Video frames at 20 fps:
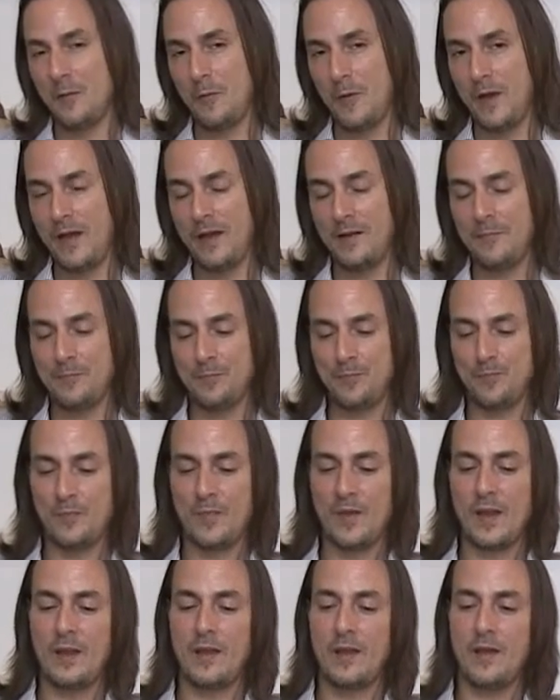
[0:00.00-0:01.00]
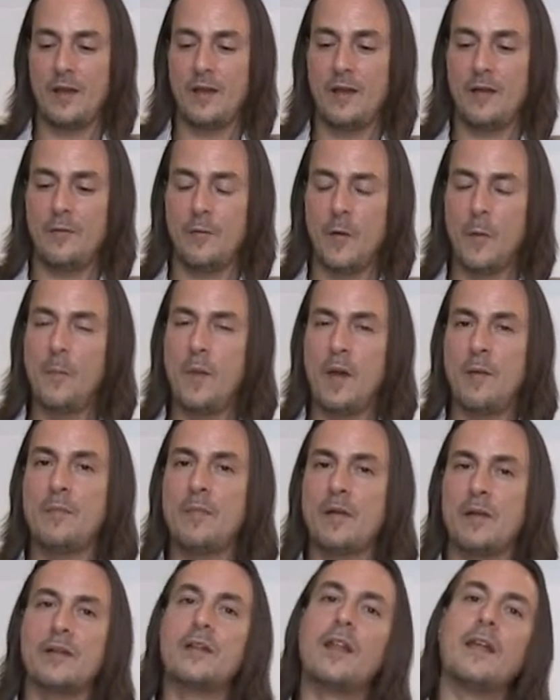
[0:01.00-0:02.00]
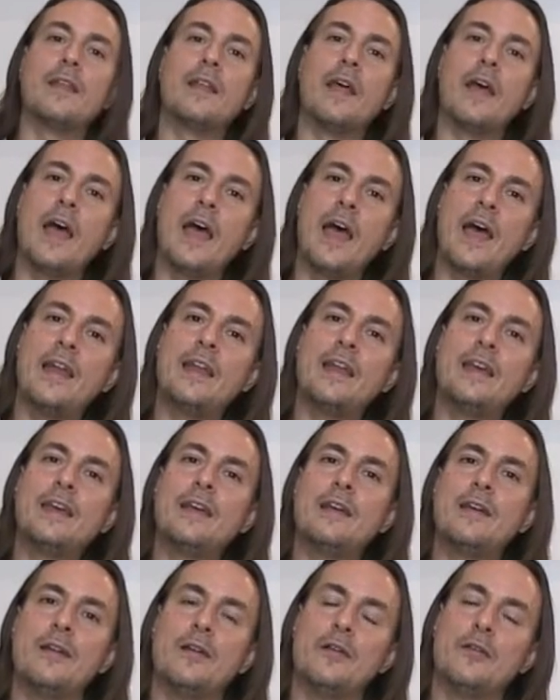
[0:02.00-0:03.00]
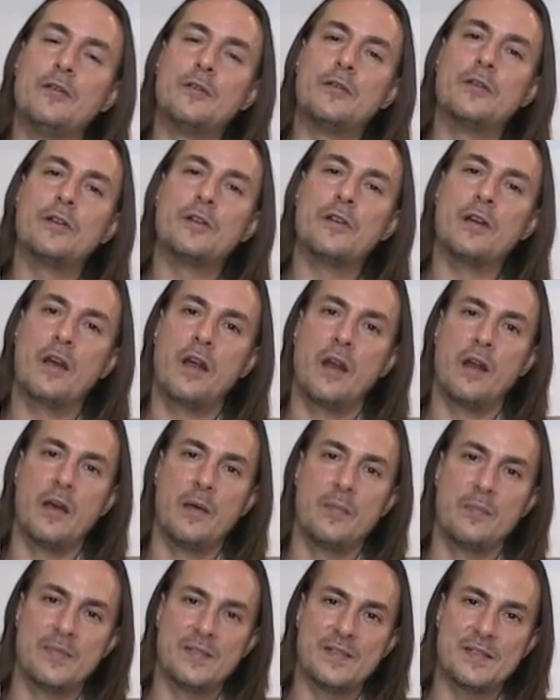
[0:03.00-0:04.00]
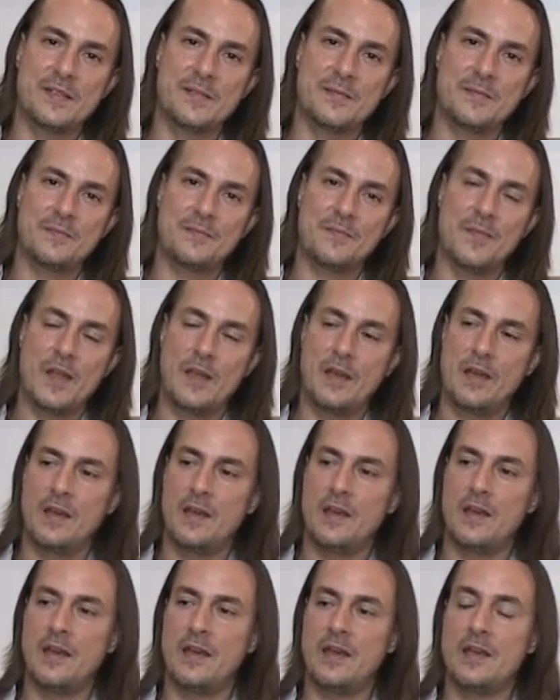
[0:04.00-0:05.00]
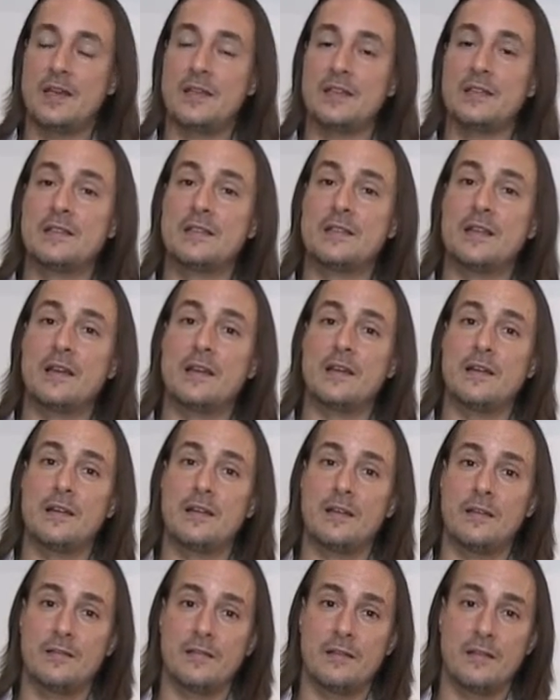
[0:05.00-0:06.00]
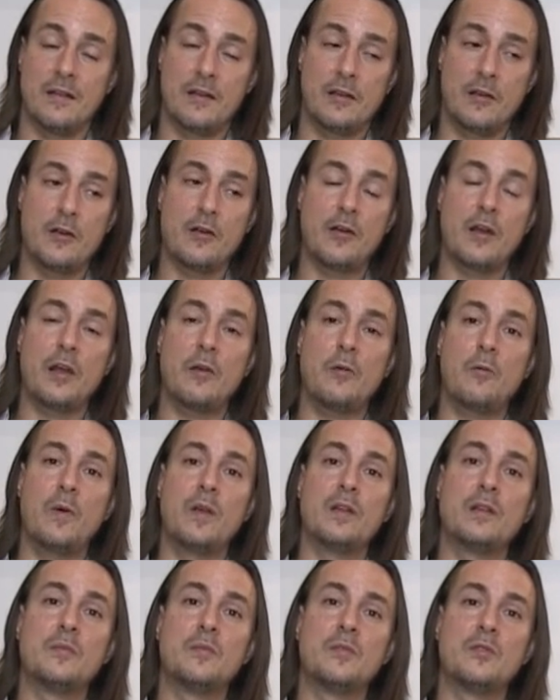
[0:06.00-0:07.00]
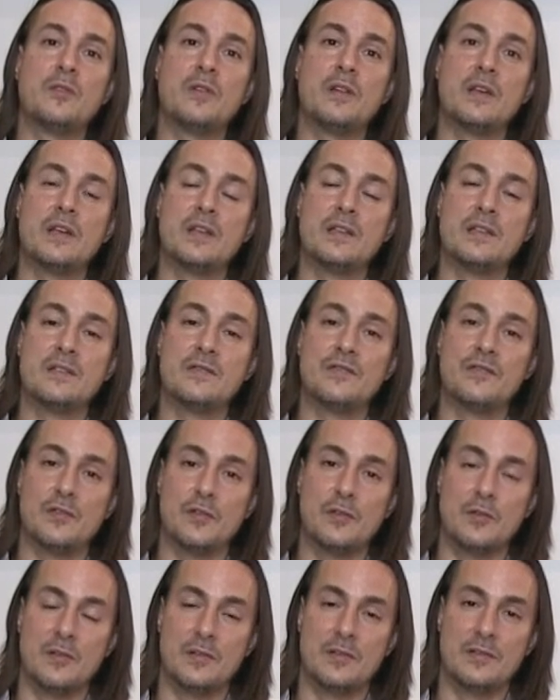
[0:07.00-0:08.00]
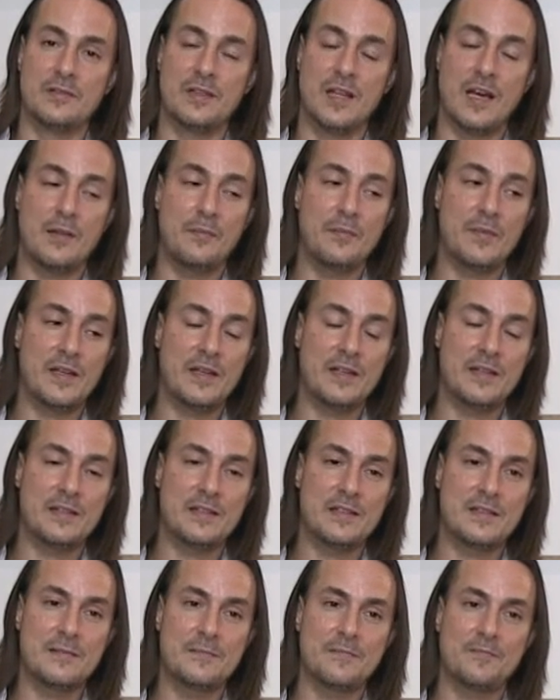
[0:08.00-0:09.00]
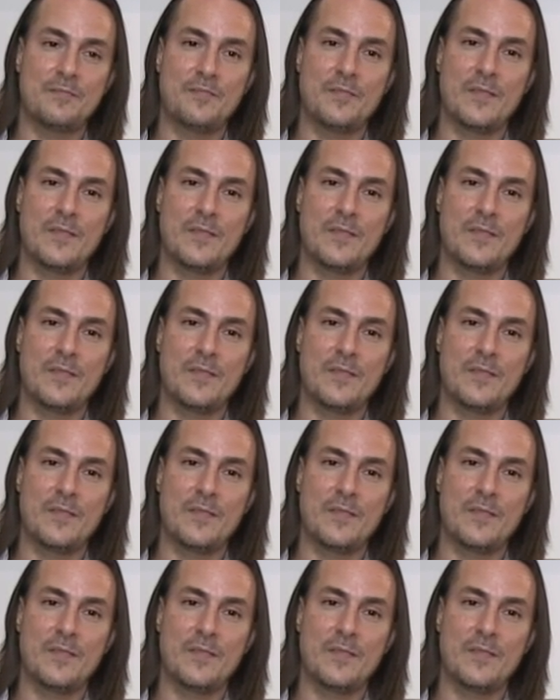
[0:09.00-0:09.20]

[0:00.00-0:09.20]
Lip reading: Well, remember that any lunar eclipse is occurring when the moon is full. That means